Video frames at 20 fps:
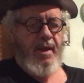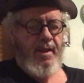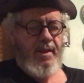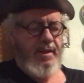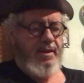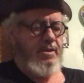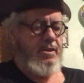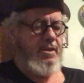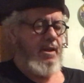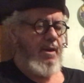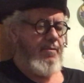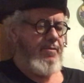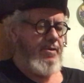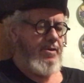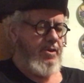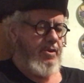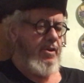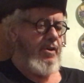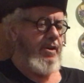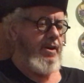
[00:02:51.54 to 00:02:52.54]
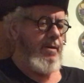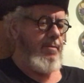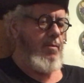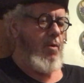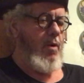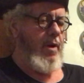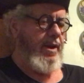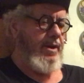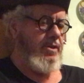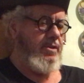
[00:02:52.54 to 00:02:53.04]
This stuff is good and
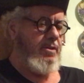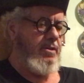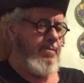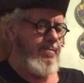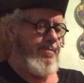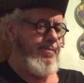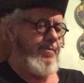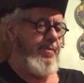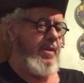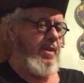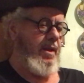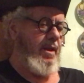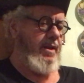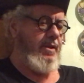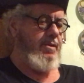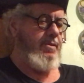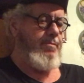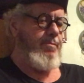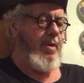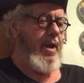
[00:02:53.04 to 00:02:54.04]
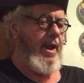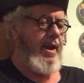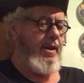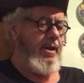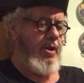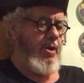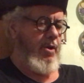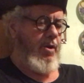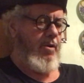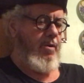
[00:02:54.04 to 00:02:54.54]
moist. It's brand
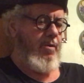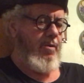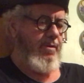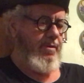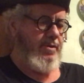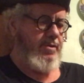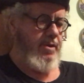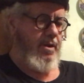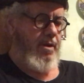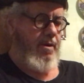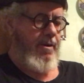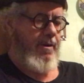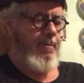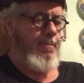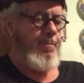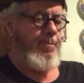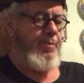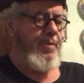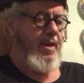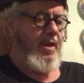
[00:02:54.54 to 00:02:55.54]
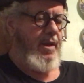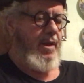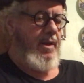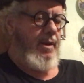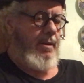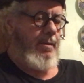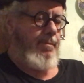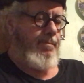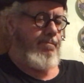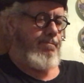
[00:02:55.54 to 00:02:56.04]
new. So
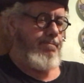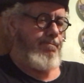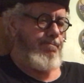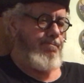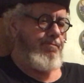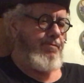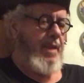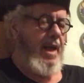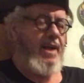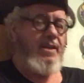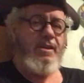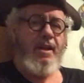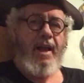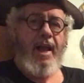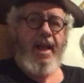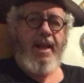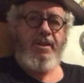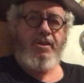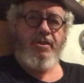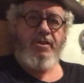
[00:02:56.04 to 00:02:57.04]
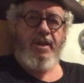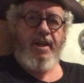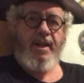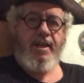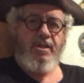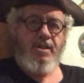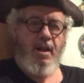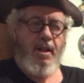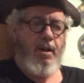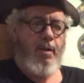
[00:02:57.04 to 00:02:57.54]
as it ages, it
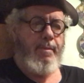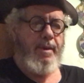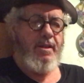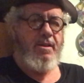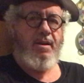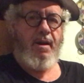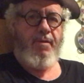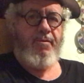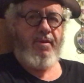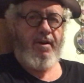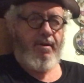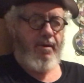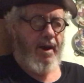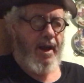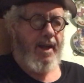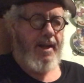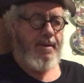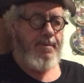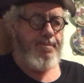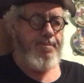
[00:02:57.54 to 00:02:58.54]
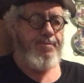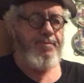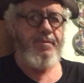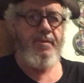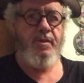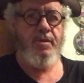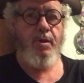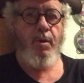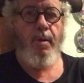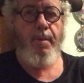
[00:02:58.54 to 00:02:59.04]
gets a little bit tougher, right?
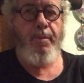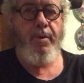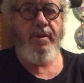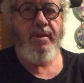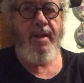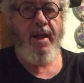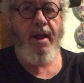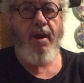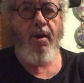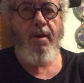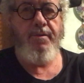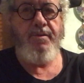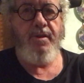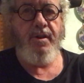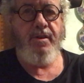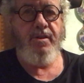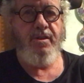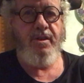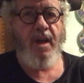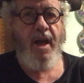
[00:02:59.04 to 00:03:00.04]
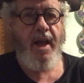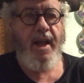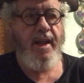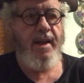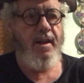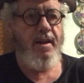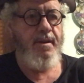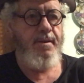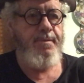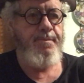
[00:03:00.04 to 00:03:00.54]
So we'll put that off to the
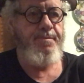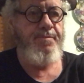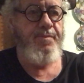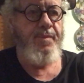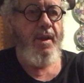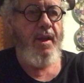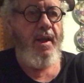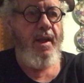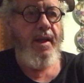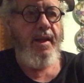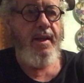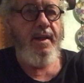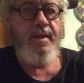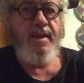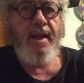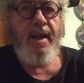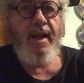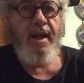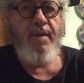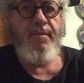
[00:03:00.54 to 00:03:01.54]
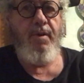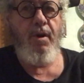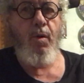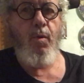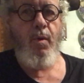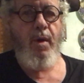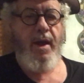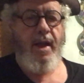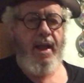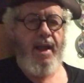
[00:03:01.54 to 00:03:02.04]
side. Get that out of our
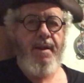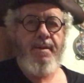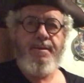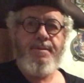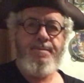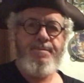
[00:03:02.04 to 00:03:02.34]
way.